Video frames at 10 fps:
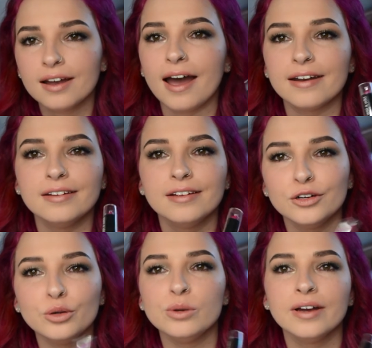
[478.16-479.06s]
kind of
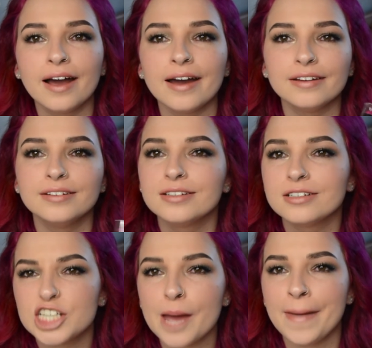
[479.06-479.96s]
nude, kind of
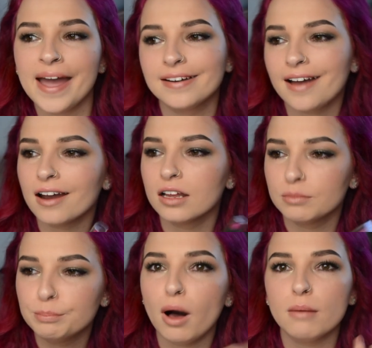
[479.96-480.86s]
champagne, kind
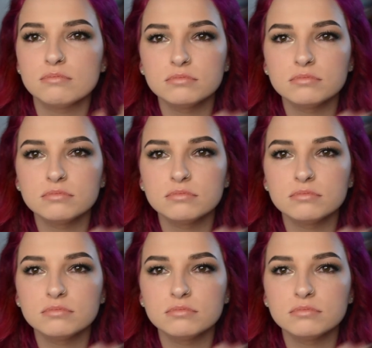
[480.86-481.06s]
of pop,